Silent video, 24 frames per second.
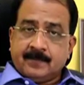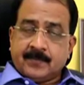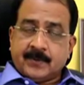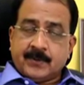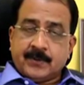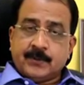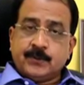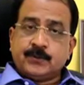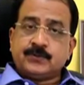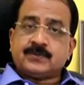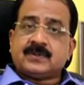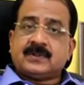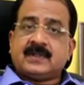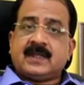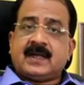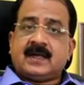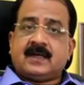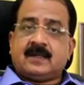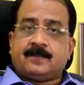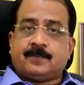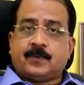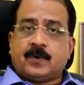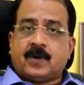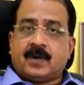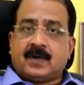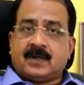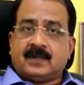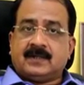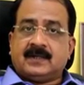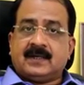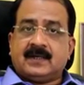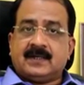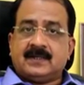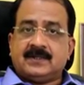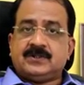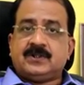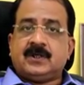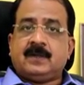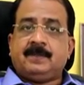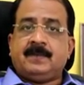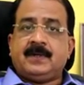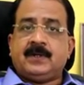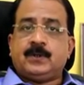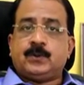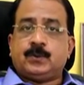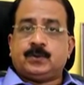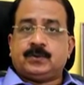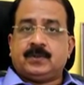produced that product that is
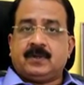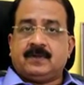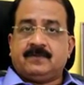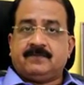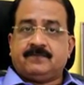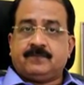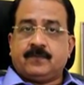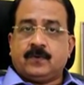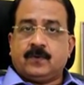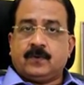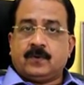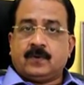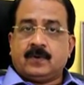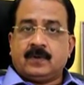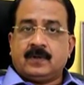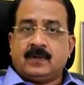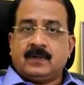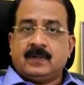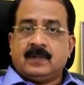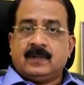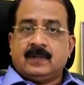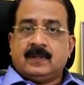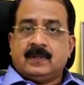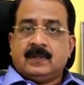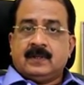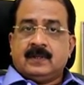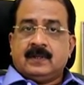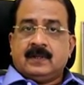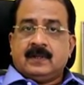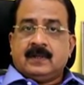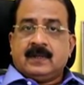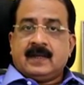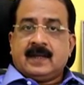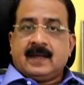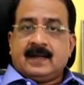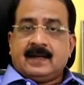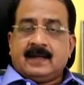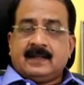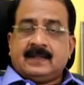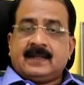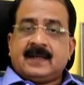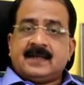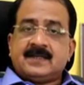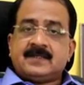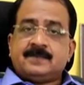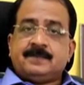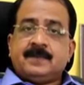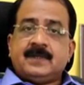JB234 and
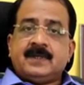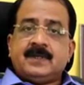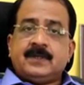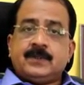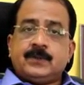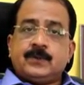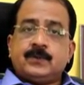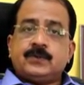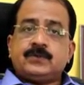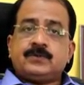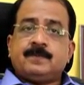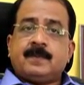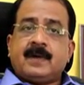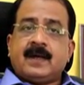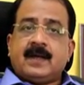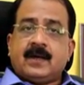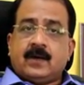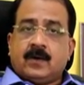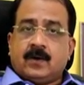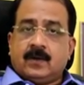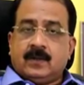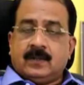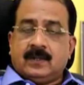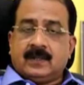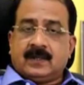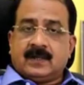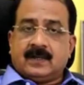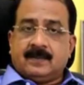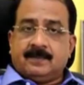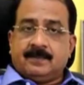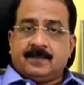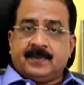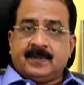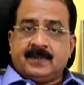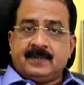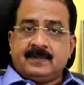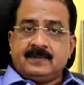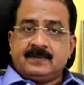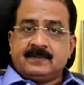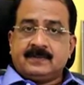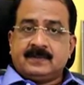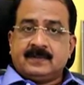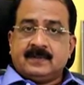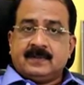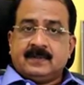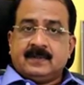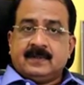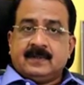that is being used by all the
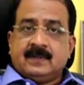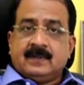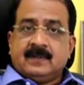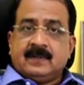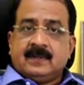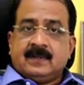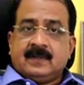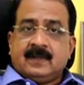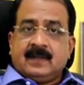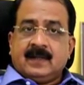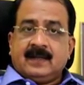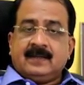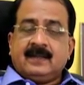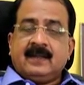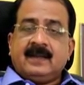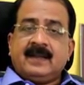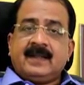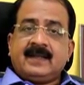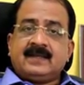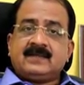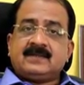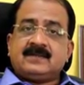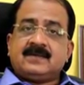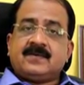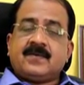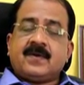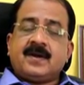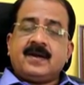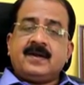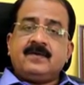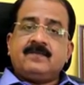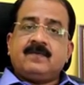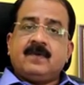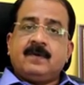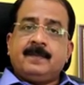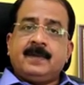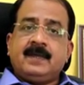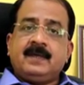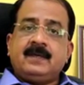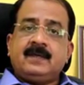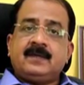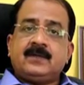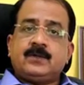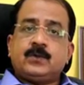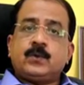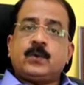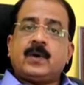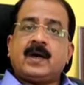companies. And the next trend will
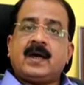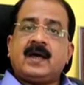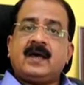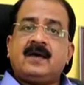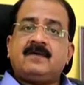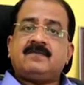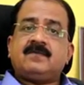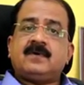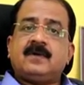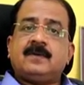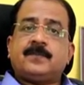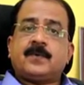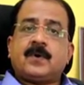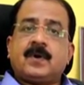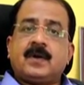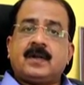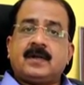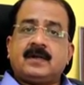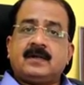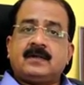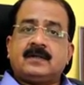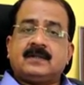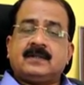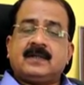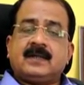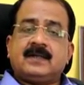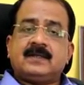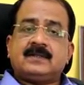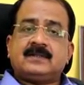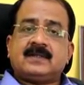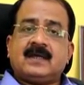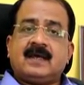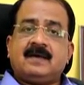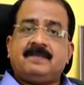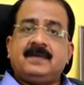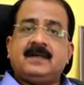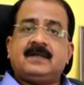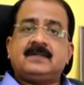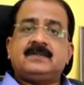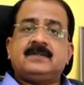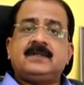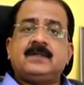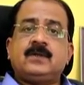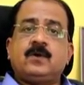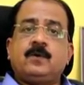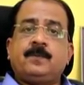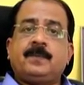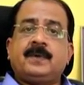be to have a product that is having a
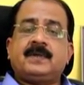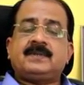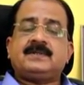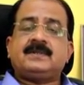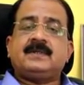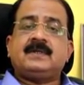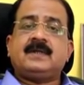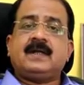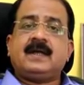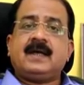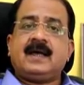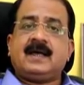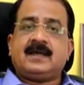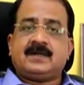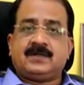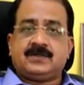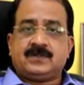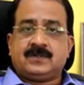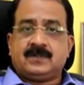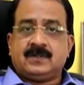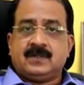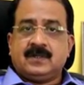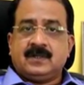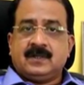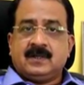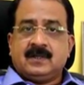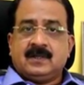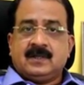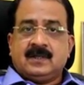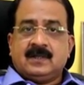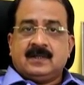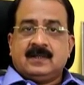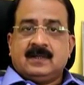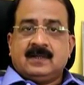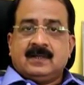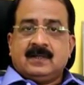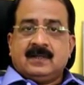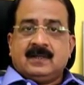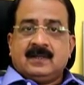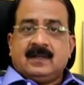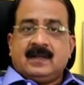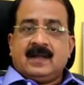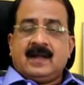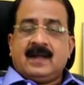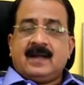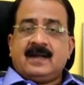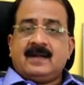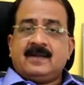0% ash
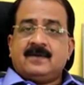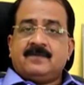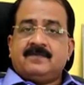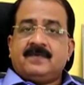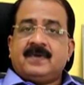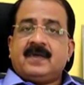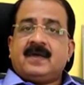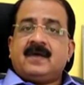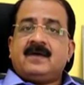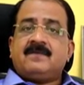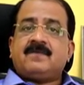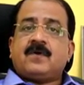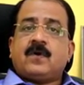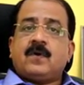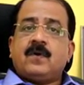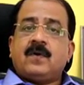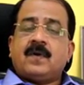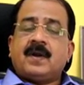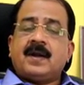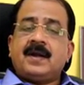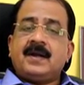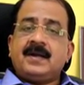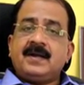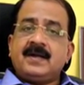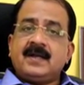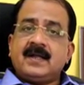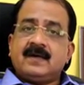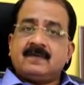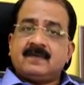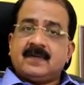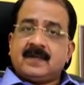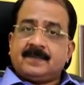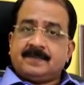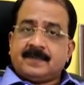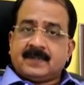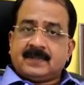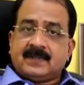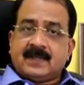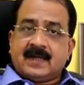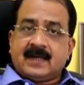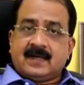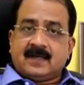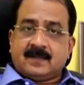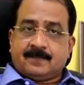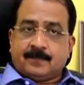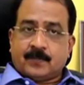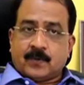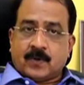and we have already developed
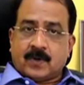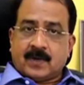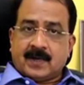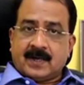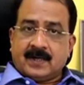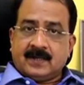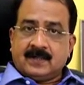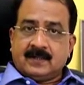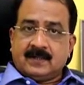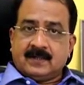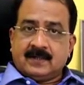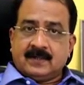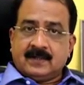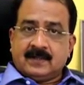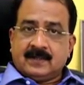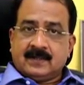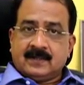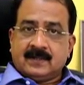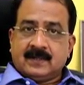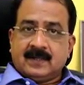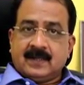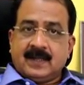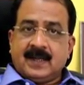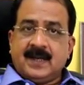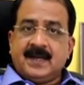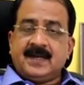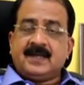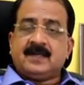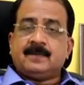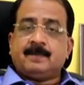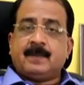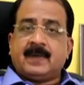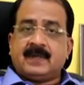that product 8